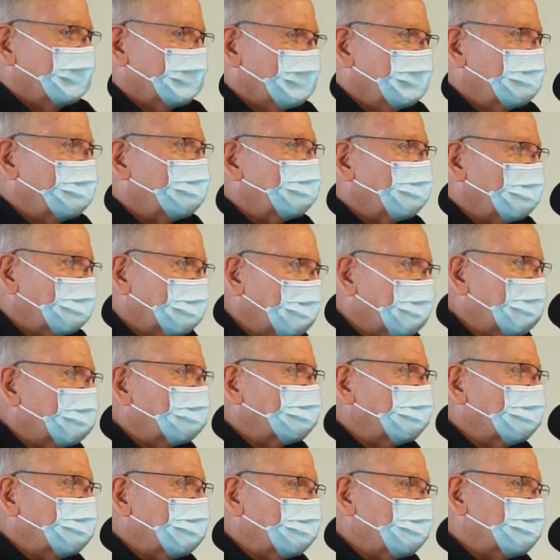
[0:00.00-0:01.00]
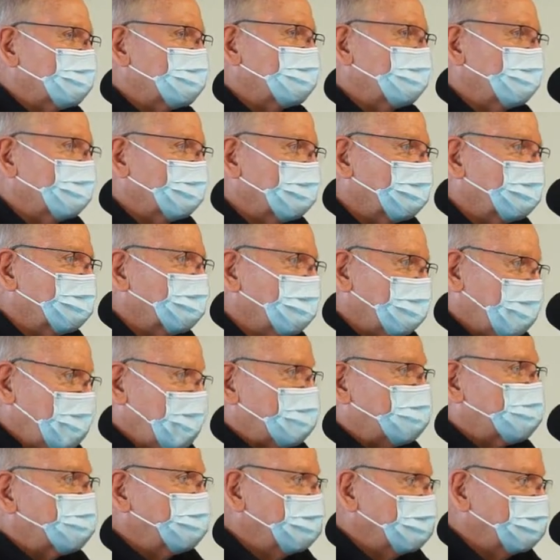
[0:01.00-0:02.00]
then apply it to maybe some
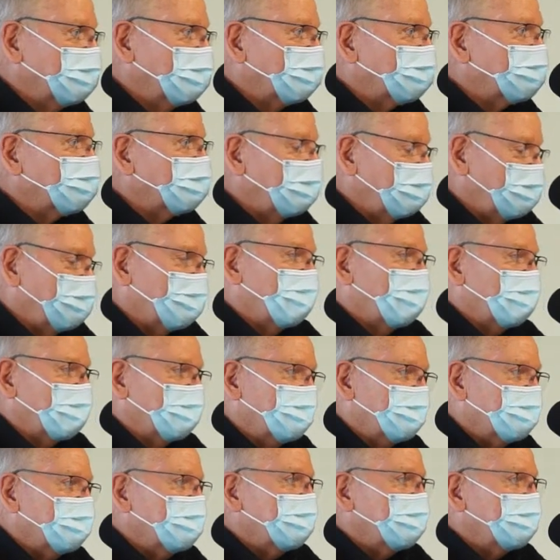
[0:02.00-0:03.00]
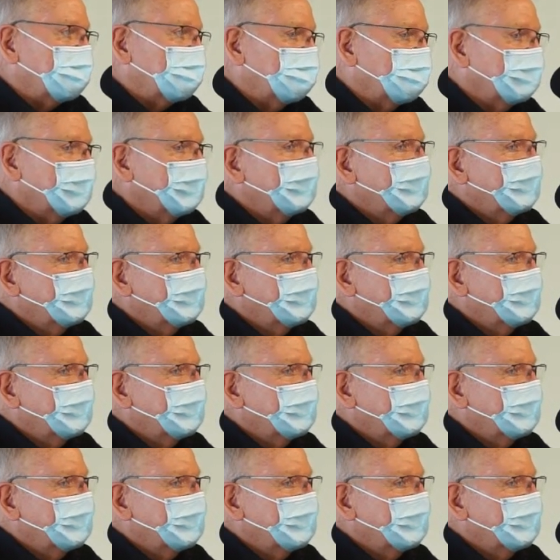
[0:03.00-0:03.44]
past bills that we've already paid,